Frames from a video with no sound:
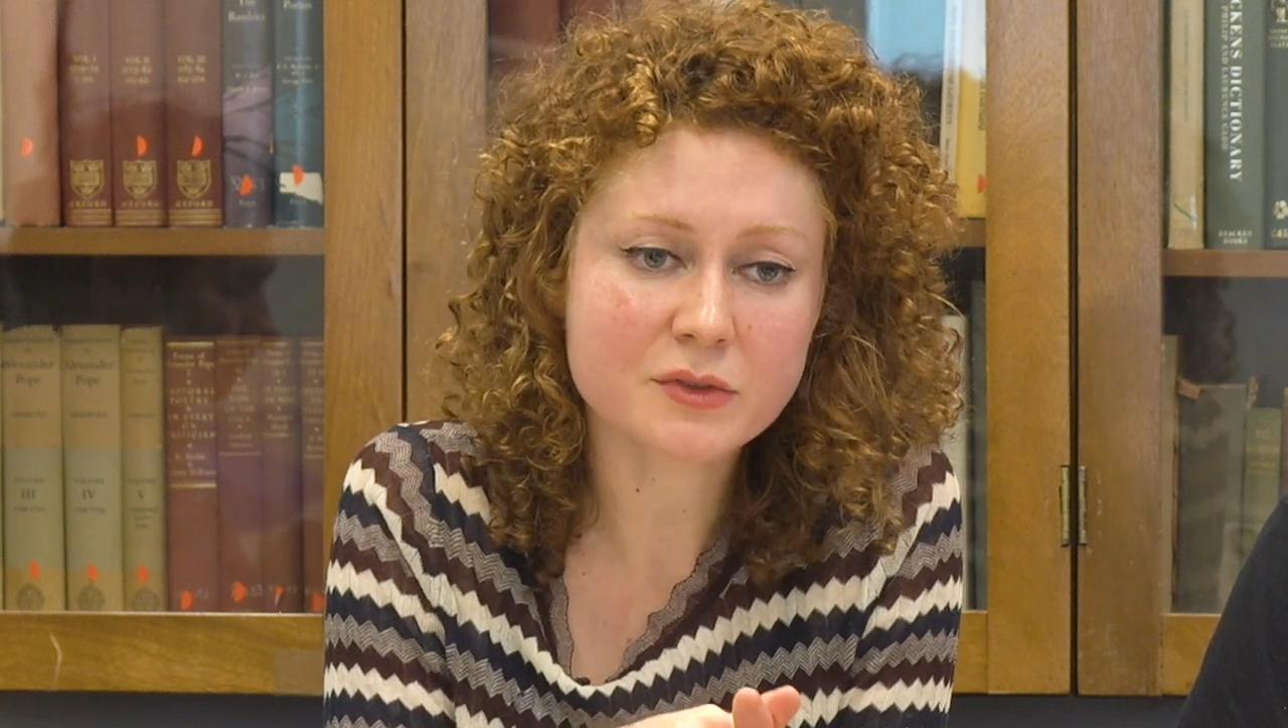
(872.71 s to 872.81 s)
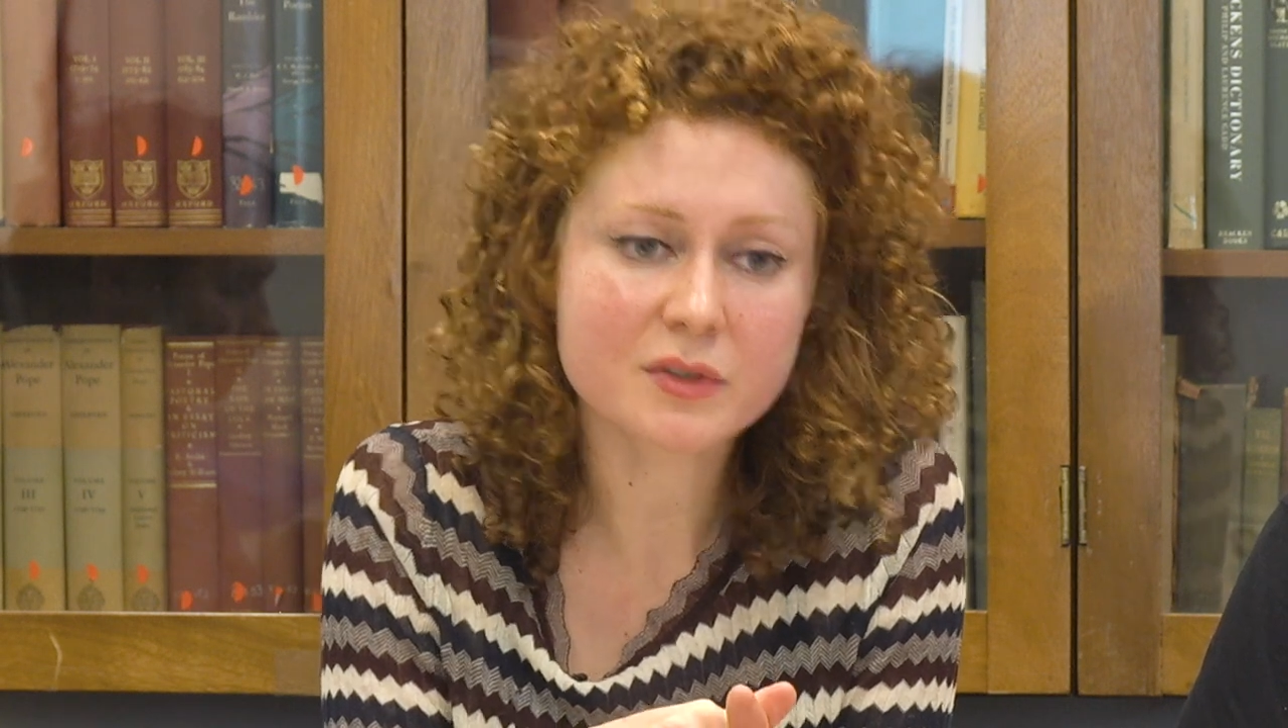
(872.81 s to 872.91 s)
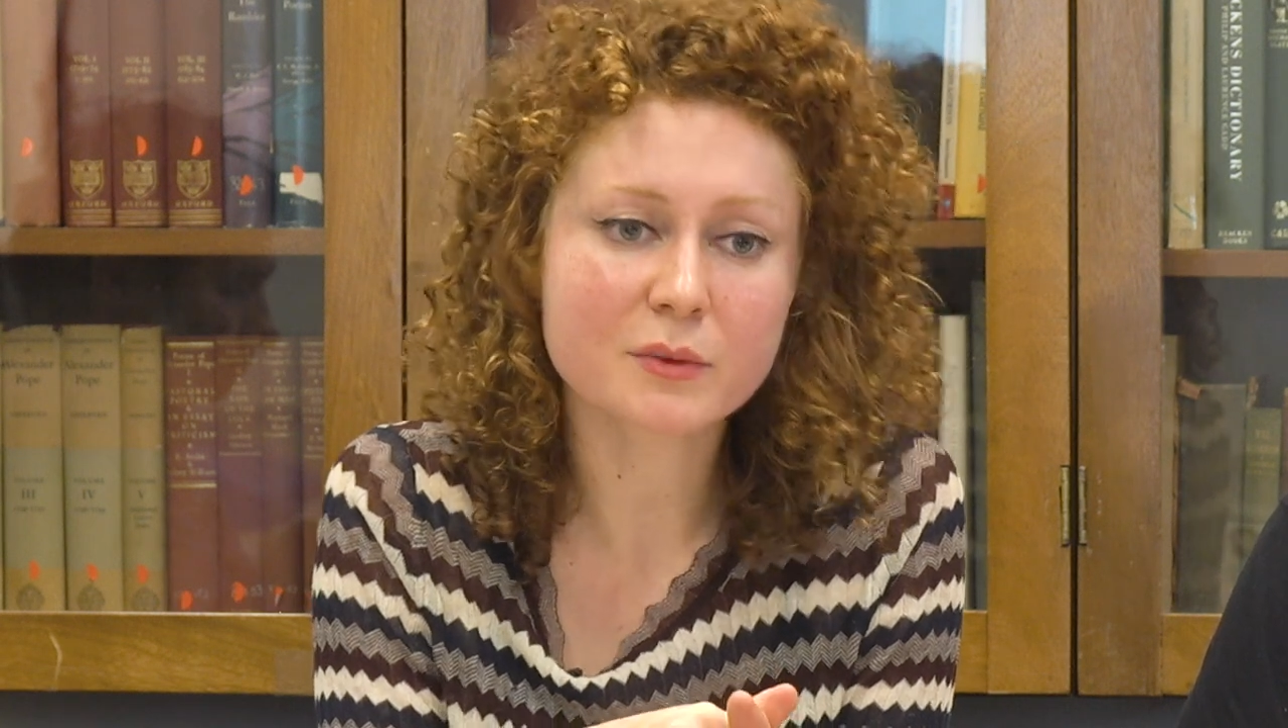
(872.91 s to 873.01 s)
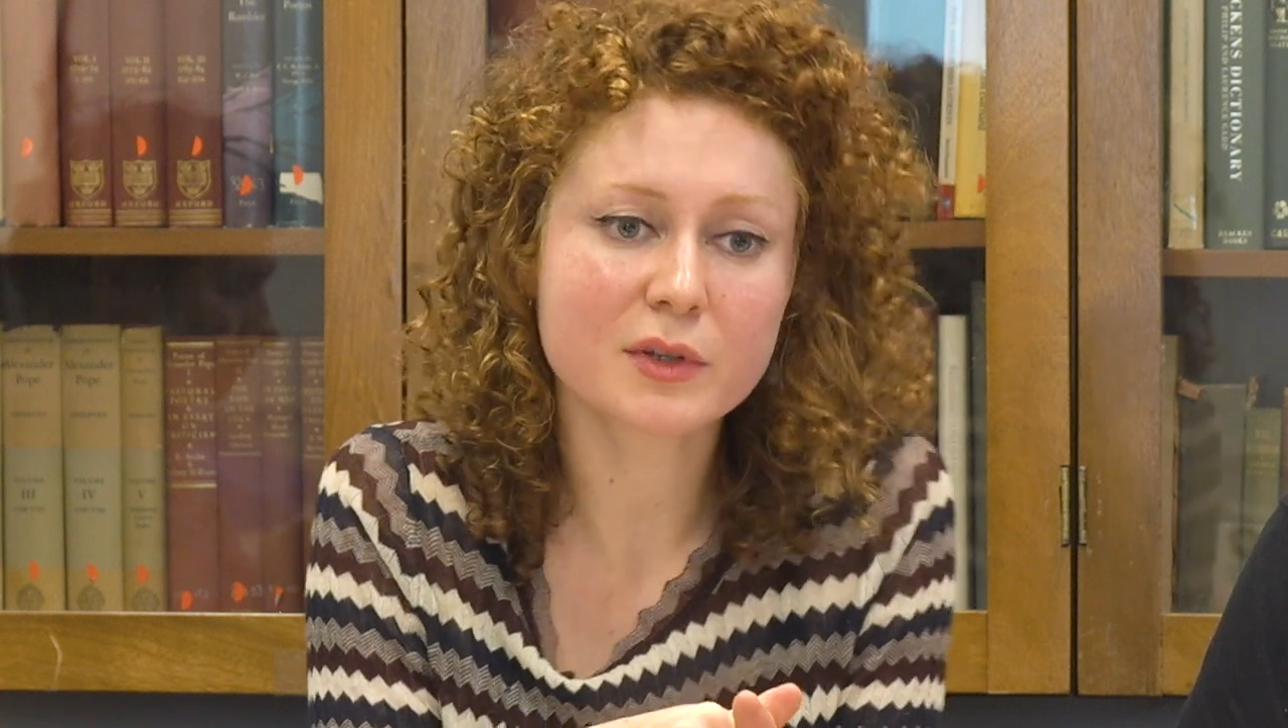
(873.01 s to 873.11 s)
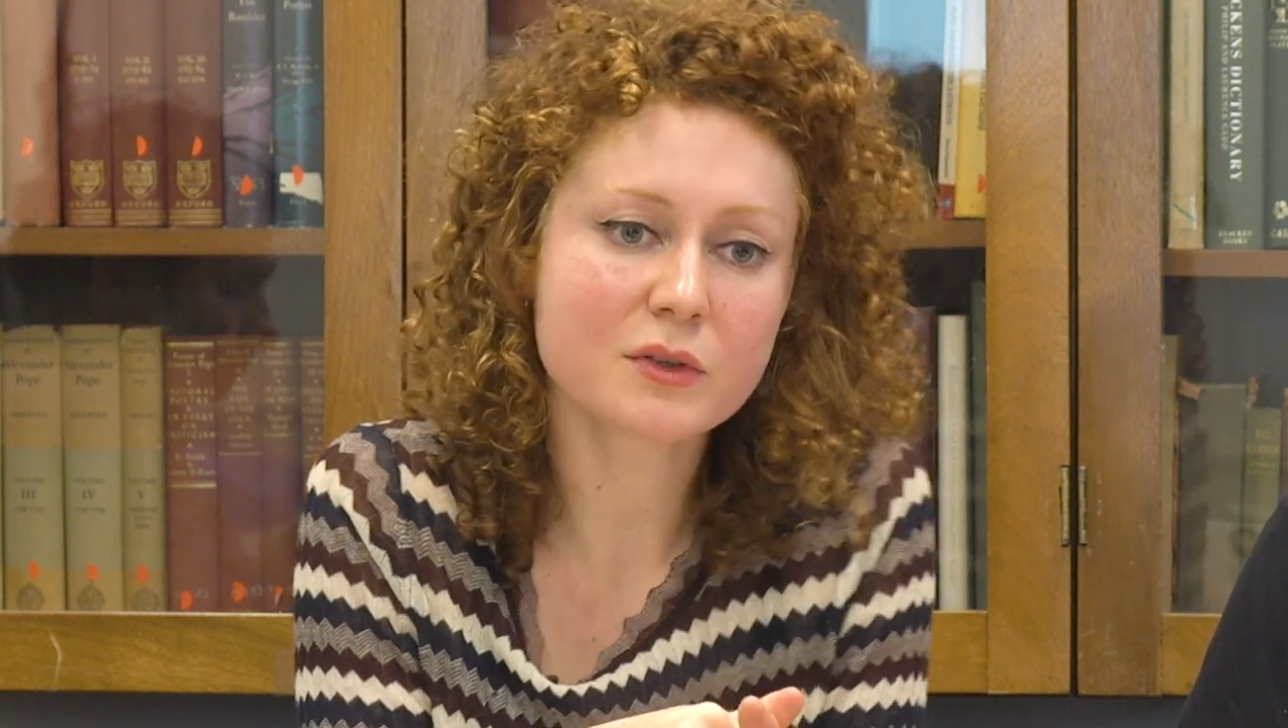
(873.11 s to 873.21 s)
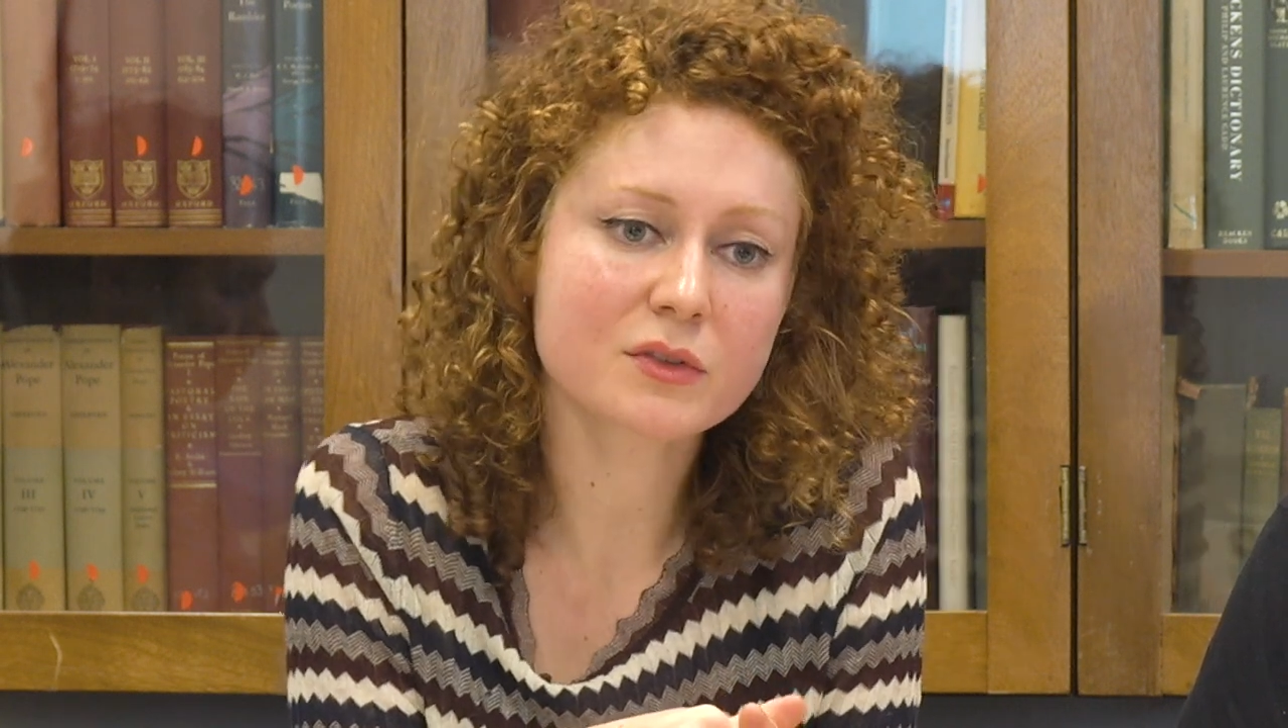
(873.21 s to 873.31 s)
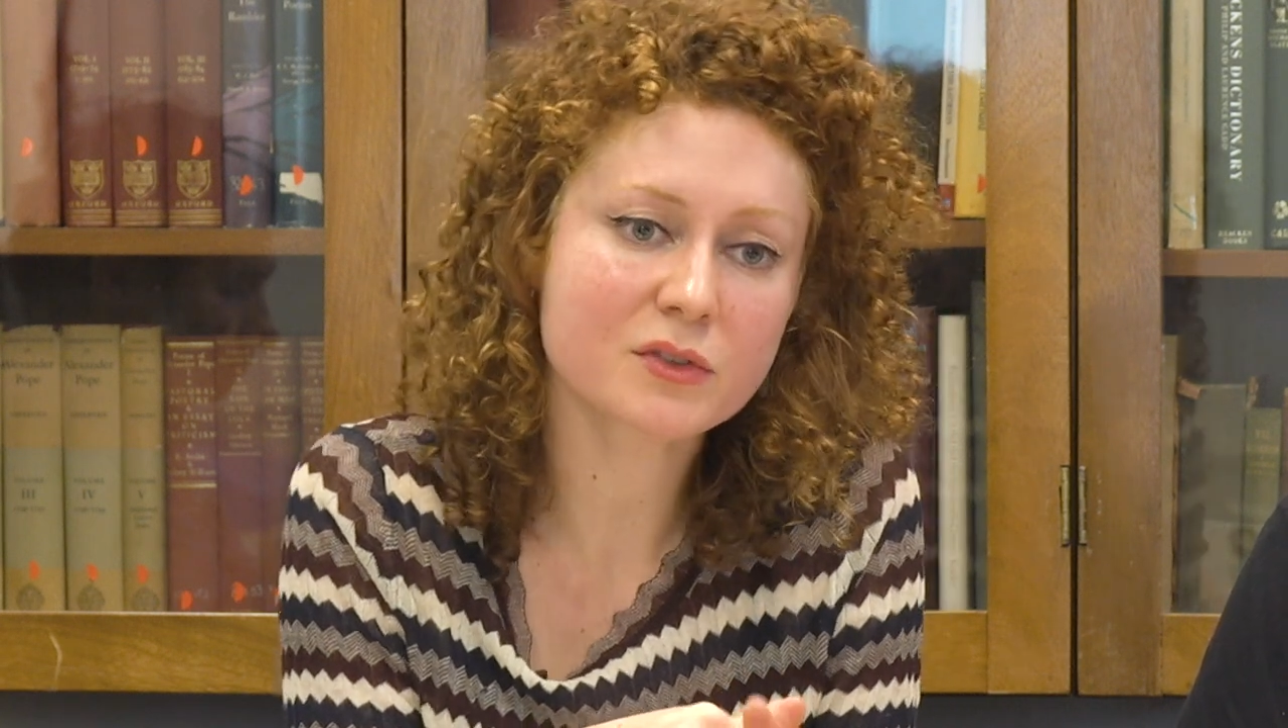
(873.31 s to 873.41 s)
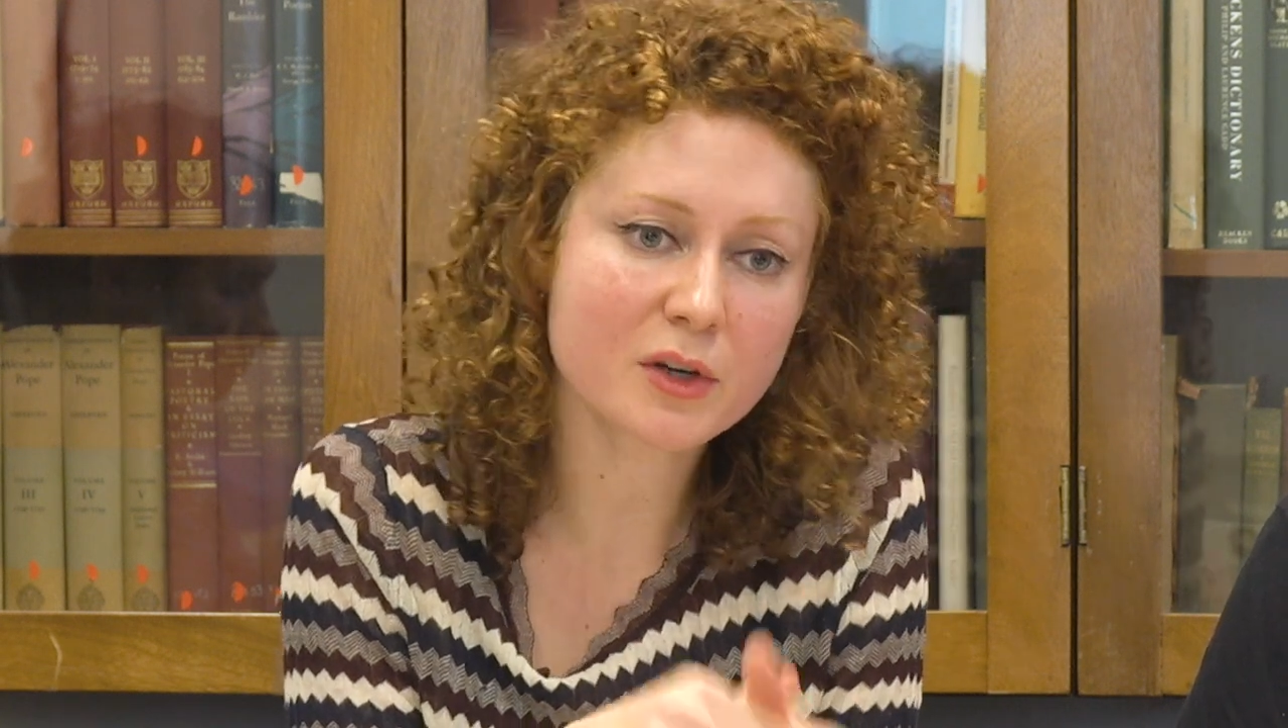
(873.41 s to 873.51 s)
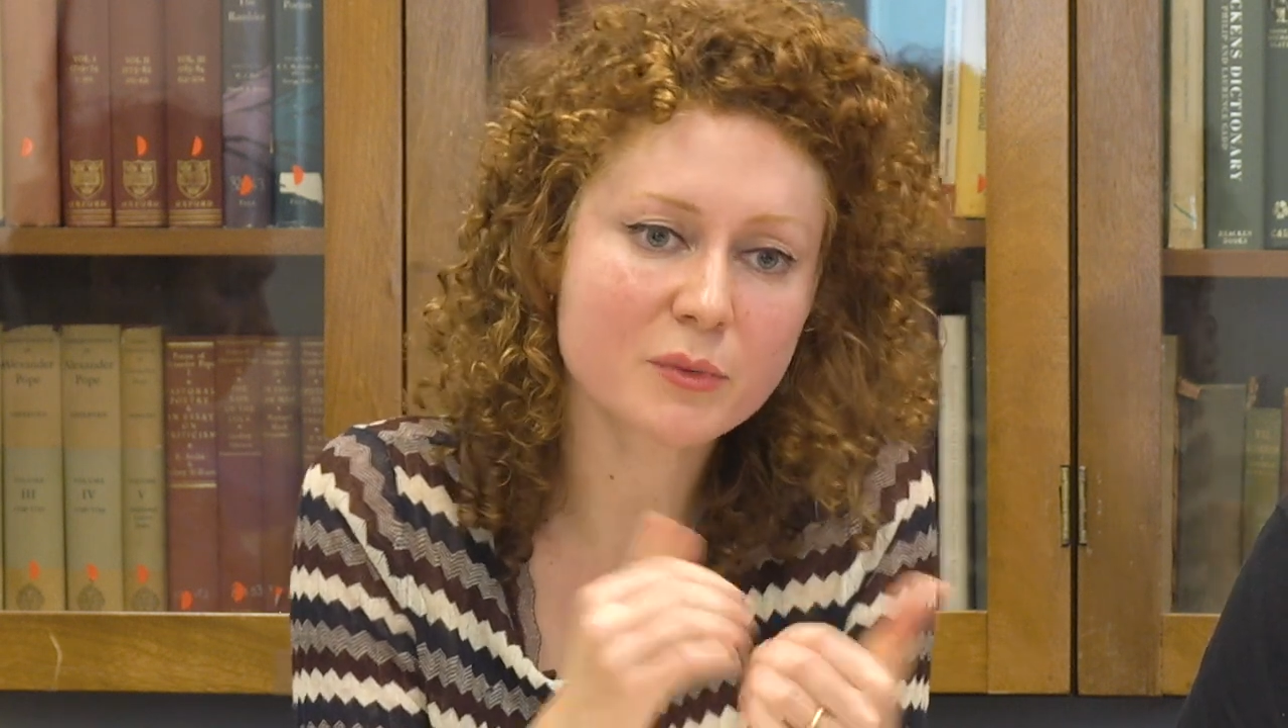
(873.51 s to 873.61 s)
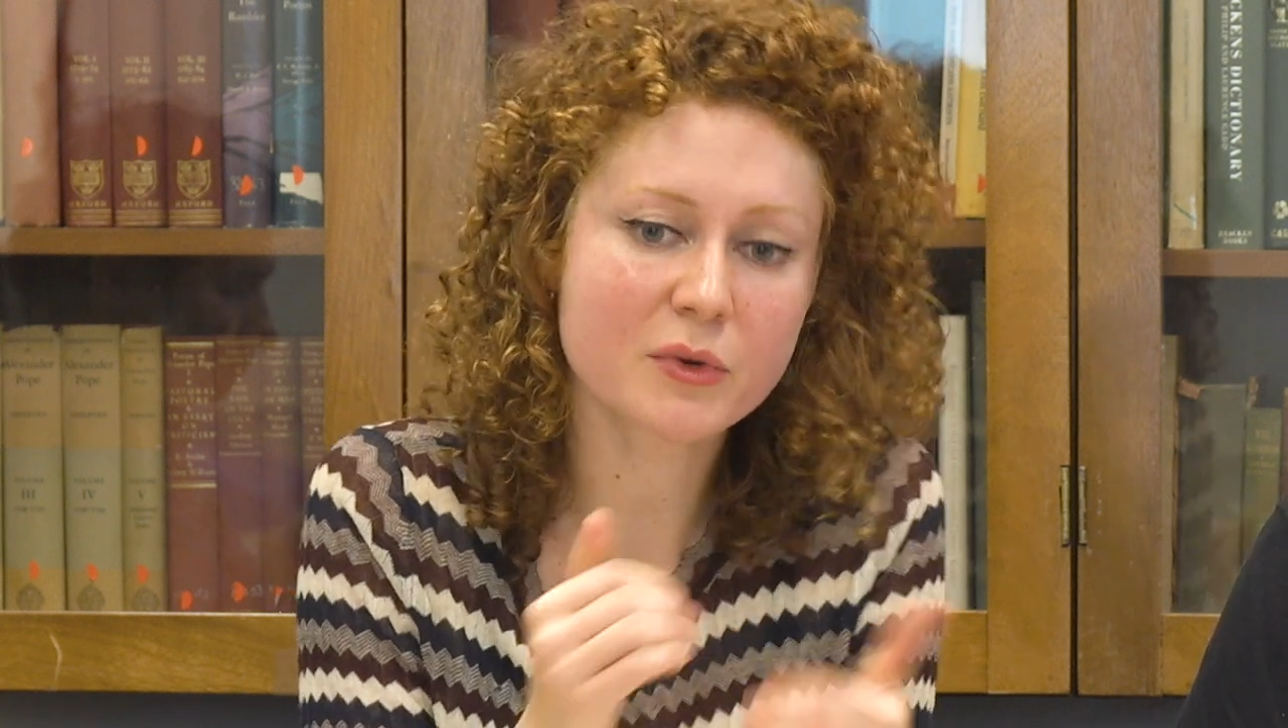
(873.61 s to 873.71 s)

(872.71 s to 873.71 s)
also when you stop